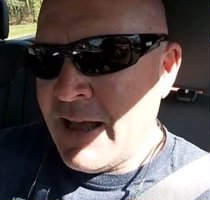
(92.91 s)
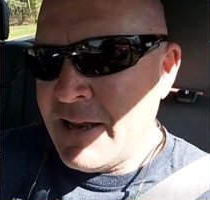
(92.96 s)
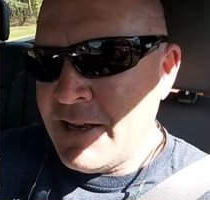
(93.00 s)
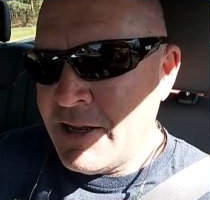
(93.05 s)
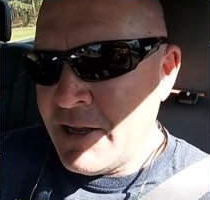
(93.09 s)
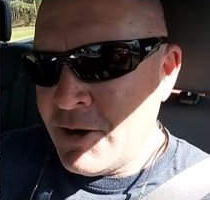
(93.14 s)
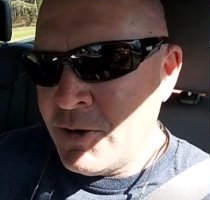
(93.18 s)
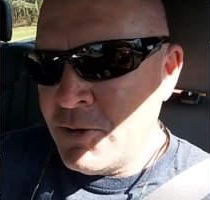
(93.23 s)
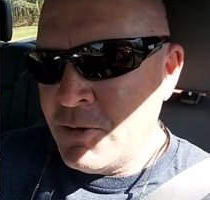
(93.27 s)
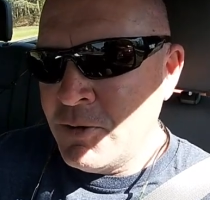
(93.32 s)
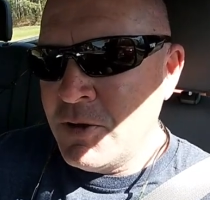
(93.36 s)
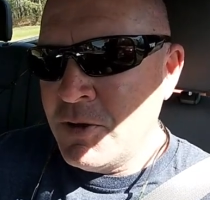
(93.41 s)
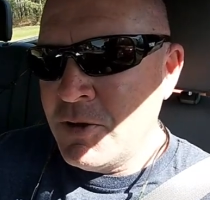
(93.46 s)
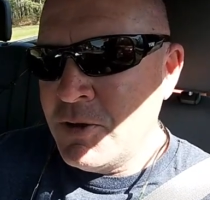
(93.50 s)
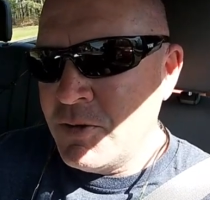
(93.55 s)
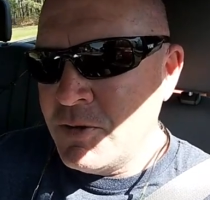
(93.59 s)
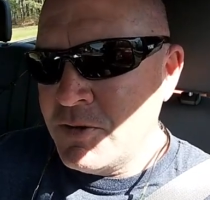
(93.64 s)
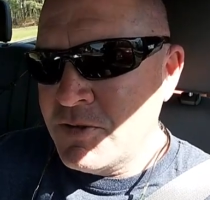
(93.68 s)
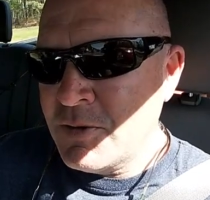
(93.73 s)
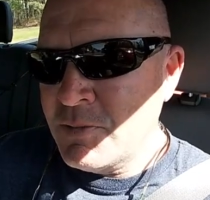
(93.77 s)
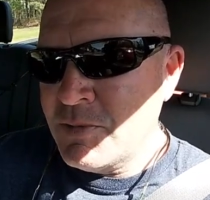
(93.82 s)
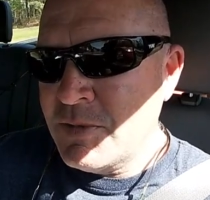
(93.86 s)
I know
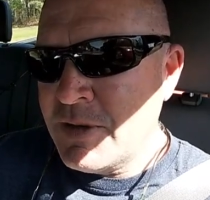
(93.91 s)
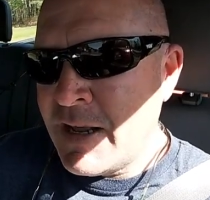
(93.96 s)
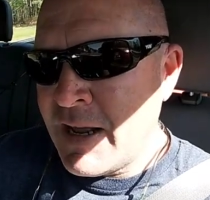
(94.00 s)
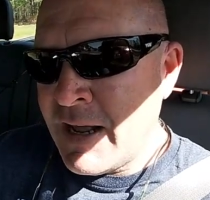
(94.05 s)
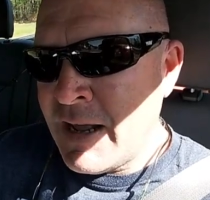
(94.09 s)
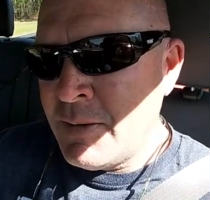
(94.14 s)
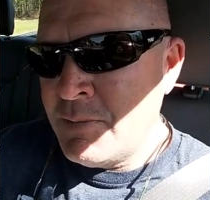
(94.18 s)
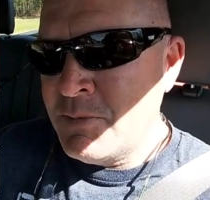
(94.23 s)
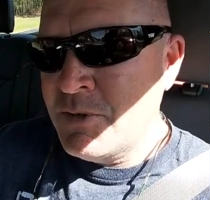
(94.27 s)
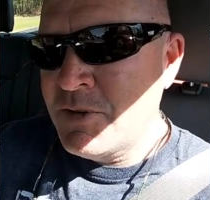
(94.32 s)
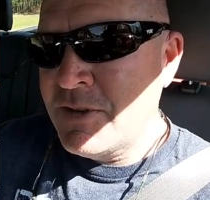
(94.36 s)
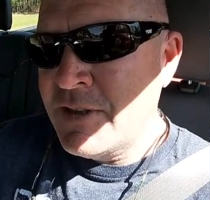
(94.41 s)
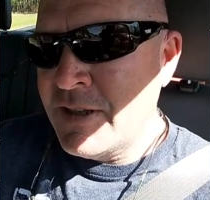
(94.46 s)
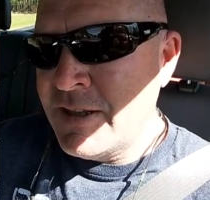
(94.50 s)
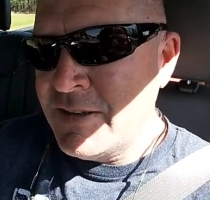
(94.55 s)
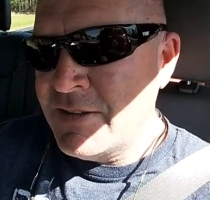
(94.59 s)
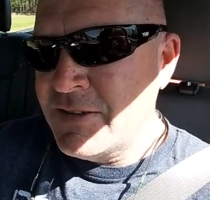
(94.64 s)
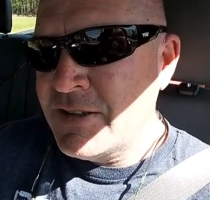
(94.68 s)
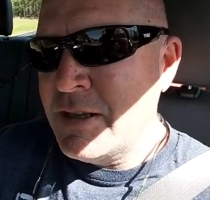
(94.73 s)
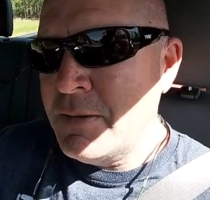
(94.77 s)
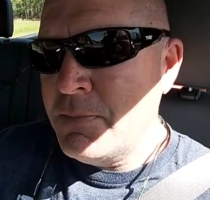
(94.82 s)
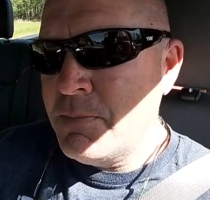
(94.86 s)
that sometimes
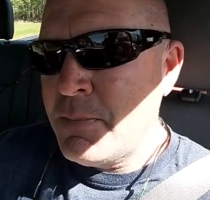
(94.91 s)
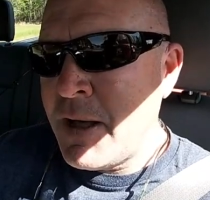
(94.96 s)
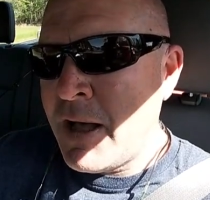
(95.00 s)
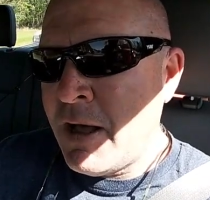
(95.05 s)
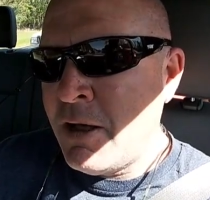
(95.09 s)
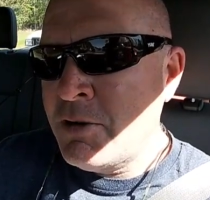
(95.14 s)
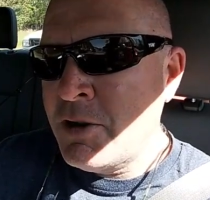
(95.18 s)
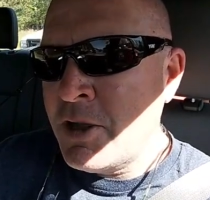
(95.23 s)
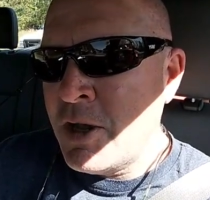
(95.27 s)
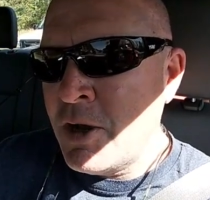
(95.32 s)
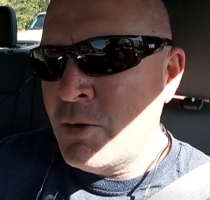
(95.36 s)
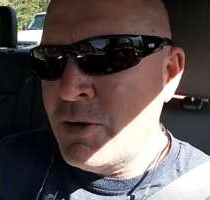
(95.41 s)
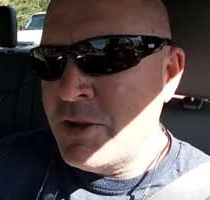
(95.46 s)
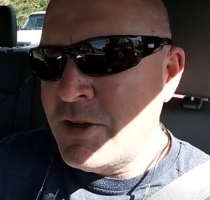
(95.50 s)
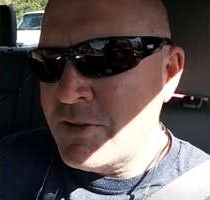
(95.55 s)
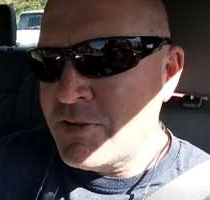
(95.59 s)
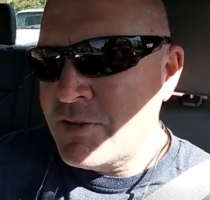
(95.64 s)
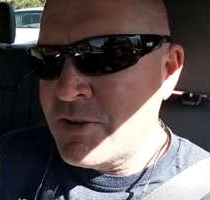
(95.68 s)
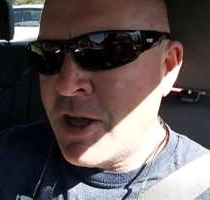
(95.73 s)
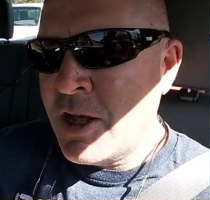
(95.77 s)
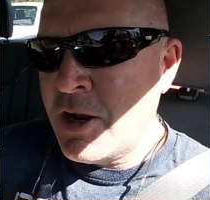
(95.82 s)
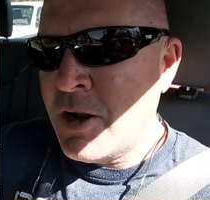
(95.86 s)
things get piled on and
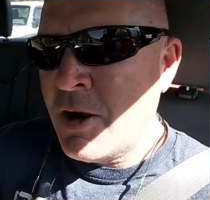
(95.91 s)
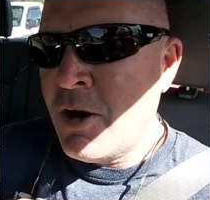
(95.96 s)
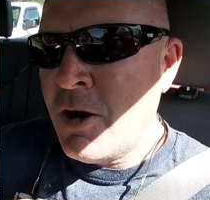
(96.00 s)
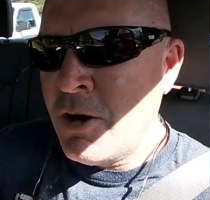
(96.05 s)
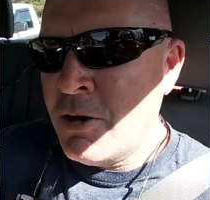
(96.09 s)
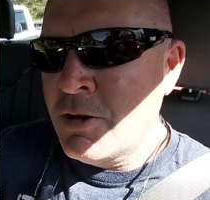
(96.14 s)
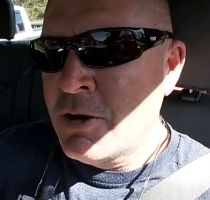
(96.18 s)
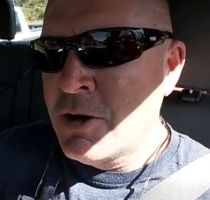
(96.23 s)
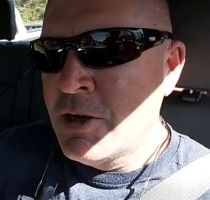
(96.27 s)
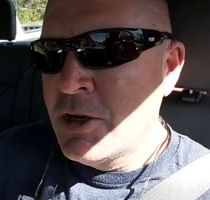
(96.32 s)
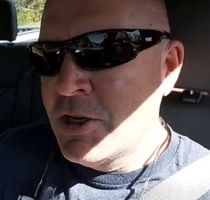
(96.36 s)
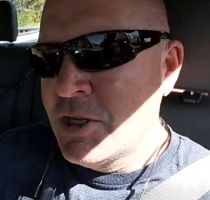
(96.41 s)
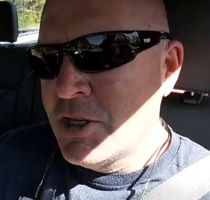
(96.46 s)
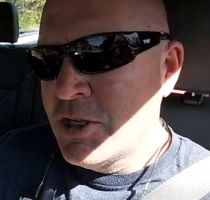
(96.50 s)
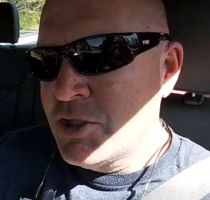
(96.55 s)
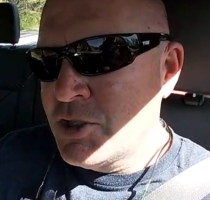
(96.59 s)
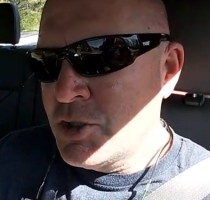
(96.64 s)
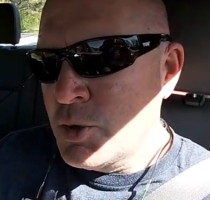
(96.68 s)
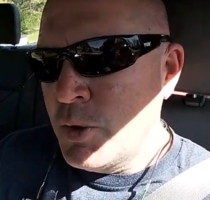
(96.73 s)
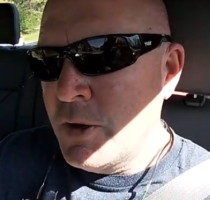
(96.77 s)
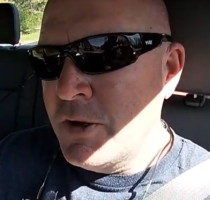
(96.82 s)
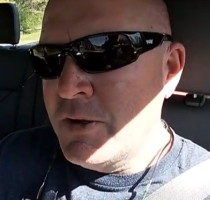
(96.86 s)
it's not our
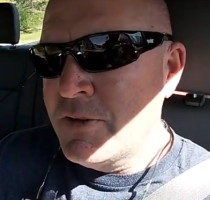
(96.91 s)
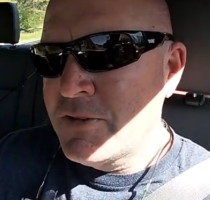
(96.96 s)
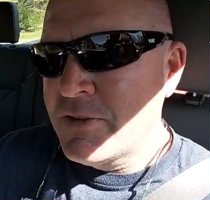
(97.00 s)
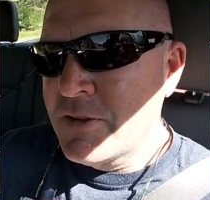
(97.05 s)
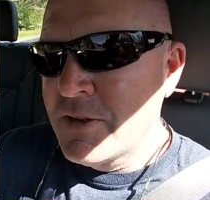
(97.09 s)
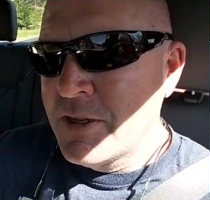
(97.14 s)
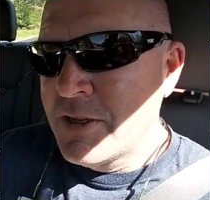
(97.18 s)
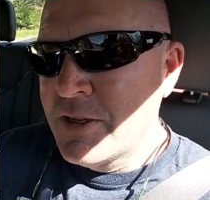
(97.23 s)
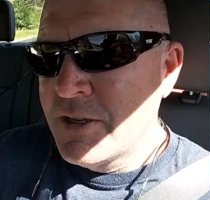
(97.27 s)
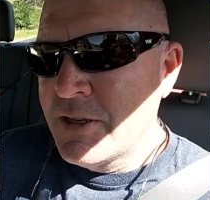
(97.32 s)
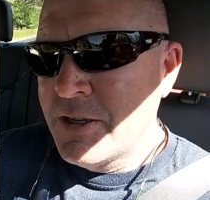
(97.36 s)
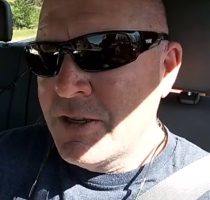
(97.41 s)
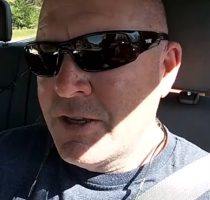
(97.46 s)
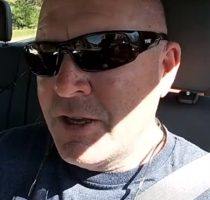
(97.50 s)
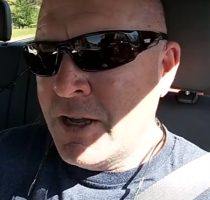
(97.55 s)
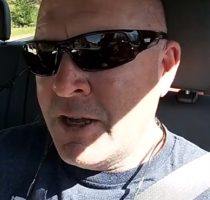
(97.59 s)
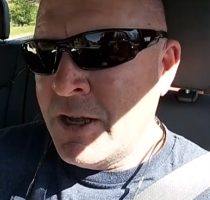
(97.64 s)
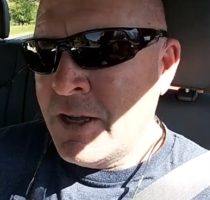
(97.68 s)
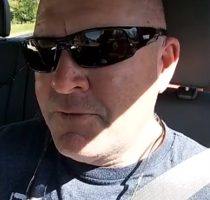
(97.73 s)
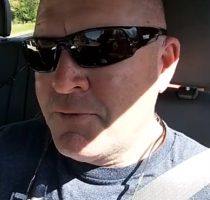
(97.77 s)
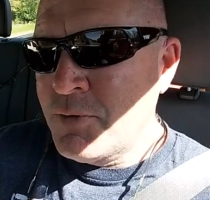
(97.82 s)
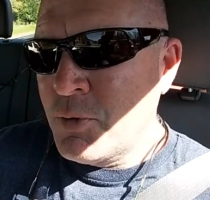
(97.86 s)
choice
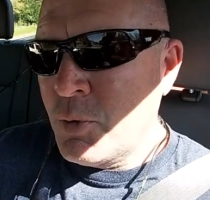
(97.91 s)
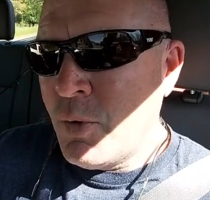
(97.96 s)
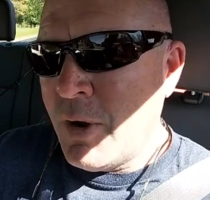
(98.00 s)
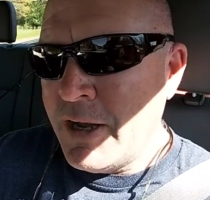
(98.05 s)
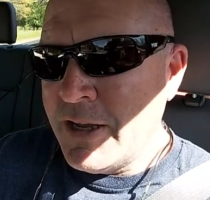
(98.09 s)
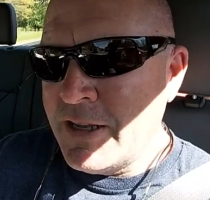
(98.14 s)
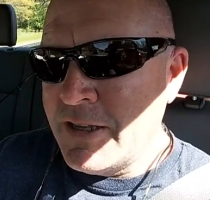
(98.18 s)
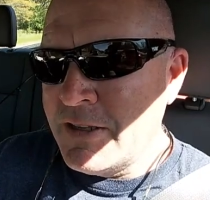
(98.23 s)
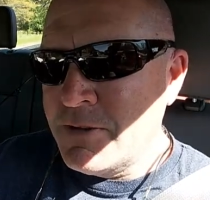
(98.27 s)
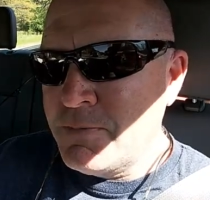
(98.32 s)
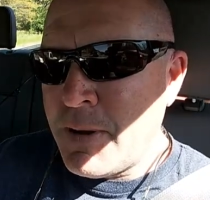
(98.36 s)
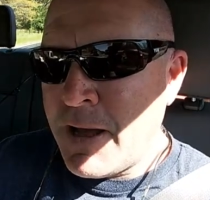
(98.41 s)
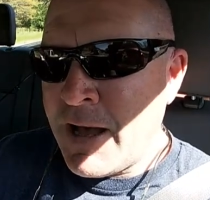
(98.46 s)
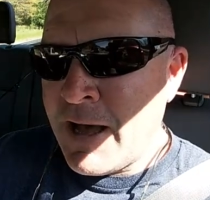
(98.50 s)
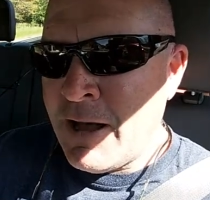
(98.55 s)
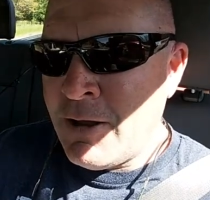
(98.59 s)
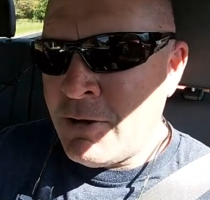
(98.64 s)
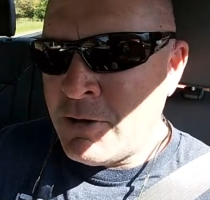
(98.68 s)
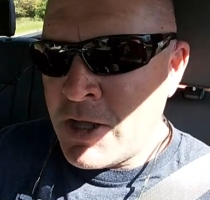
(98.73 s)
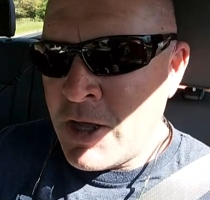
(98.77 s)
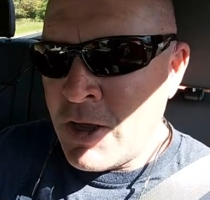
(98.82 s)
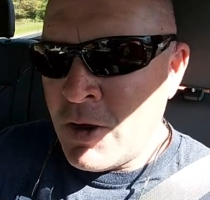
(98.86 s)
uh, for what gets
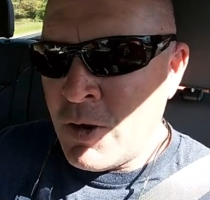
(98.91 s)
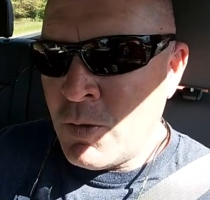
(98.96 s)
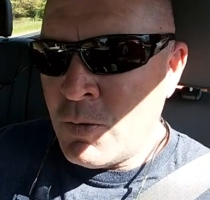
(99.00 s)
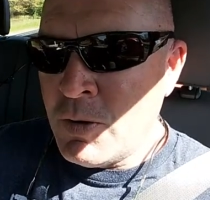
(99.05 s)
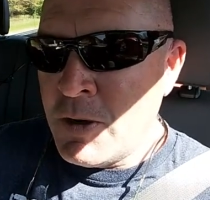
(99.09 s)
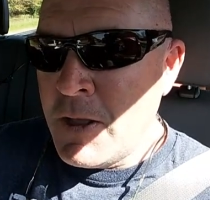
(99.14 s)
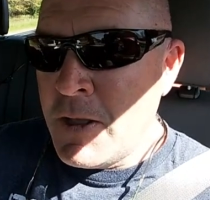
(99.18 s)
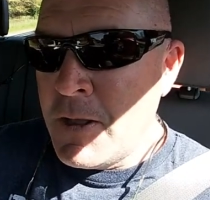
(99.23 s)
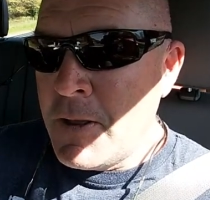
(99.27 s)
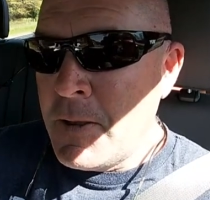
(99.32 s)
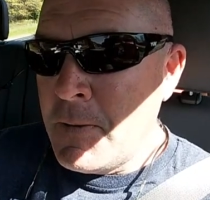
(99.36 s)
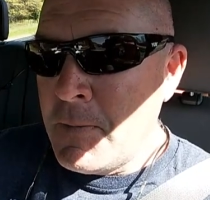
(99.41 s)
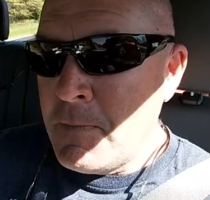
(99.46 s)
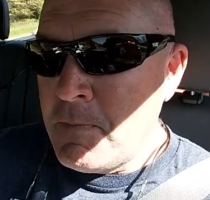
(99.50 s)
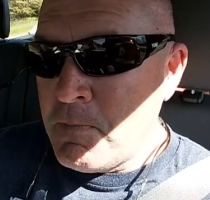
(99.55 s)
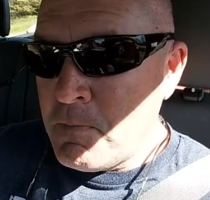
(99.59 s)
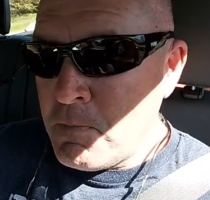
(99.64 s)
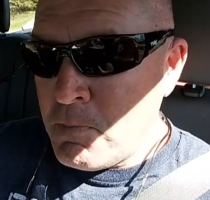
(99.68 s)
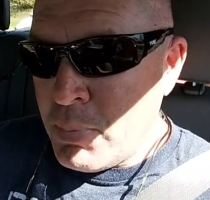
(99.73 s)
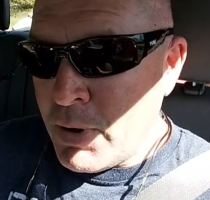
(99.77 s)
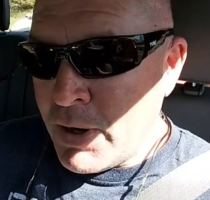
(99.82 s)
piled on.